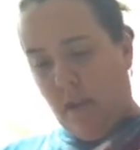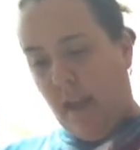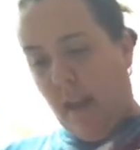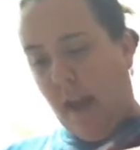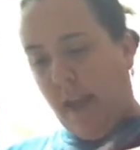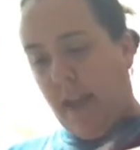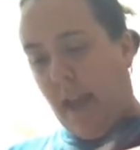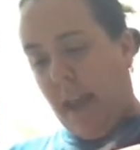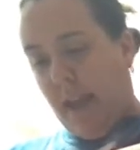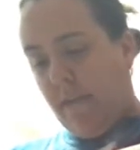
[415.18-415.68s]

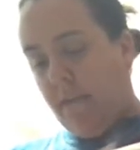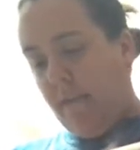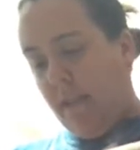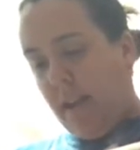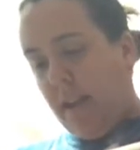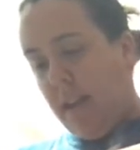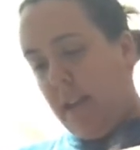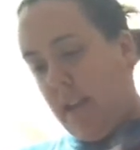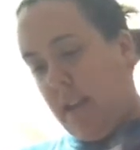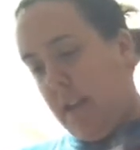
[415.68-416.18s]
I got
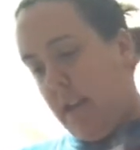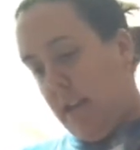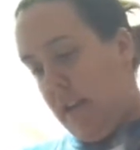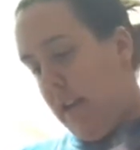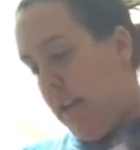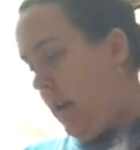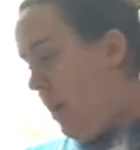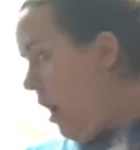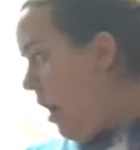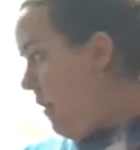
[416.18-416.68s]
everything I needed in
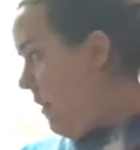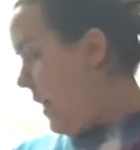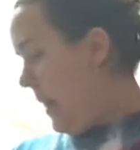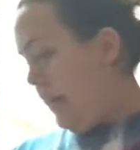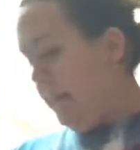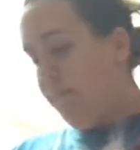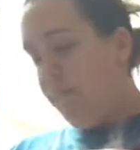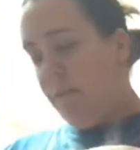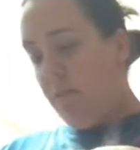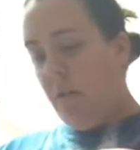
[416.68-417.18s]
here
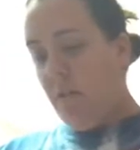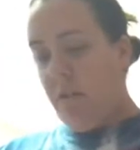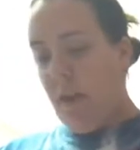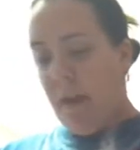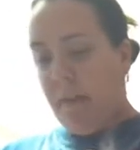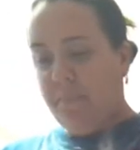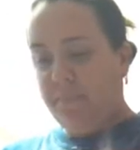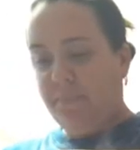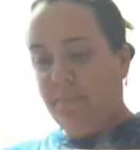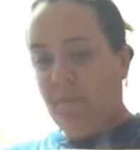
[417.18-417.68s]
already.
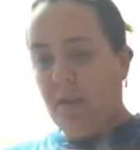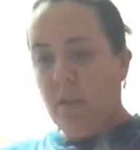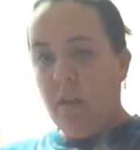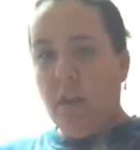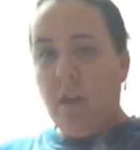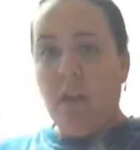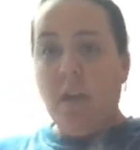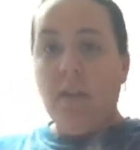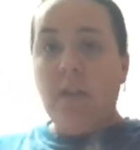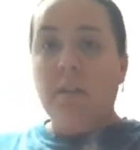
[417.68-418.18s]
Okay,
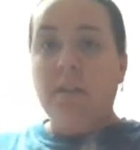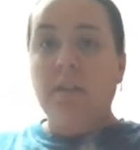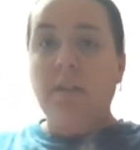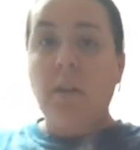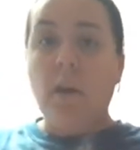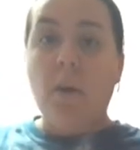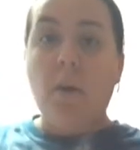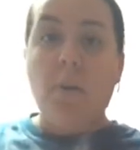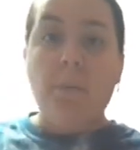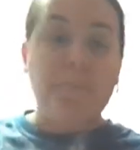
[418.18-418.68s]

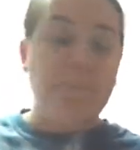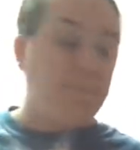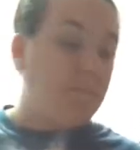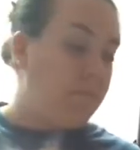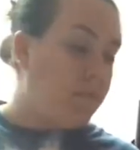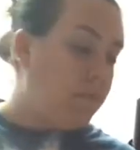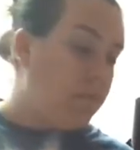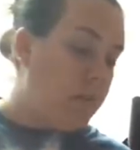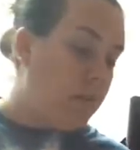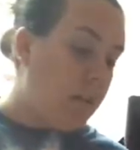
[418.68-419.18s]
so
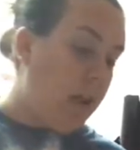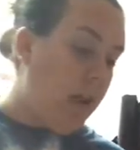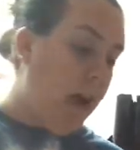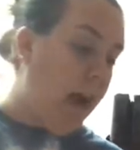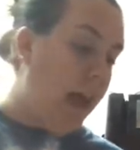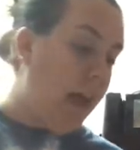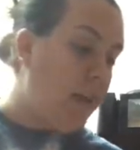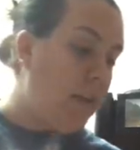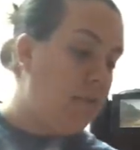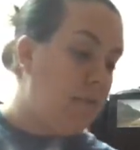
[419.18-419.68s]

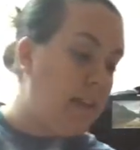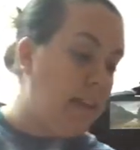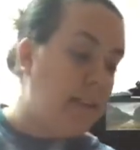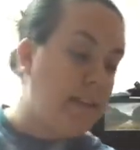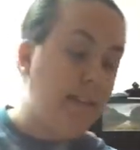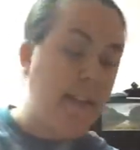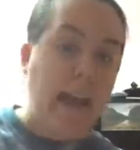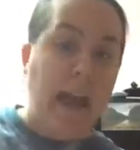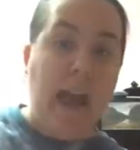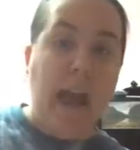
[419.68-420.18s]
I don't
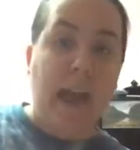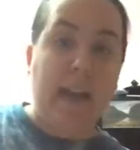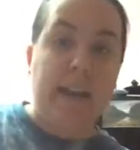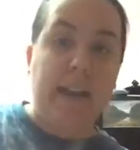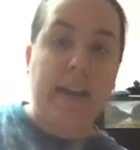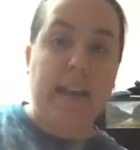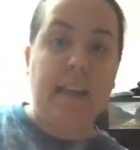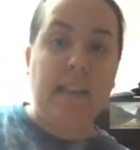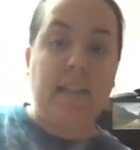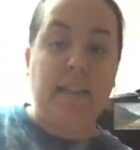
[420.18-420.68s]
need to add
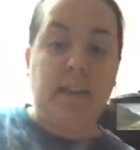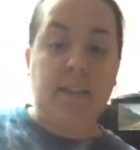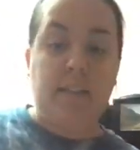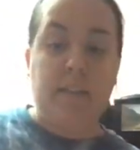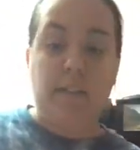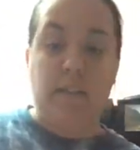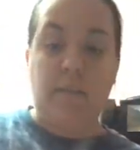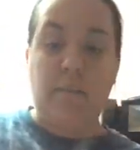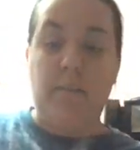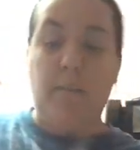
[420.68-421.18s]
anything
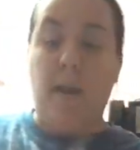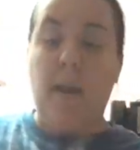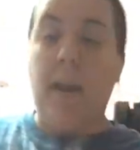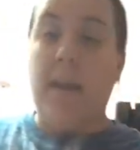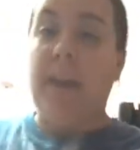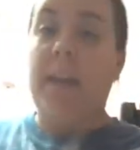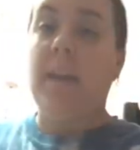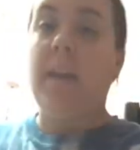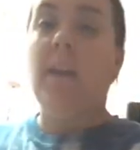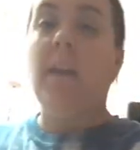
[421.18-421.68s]
to
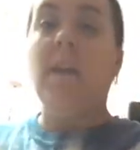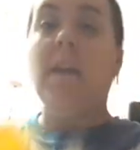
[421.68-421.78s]
my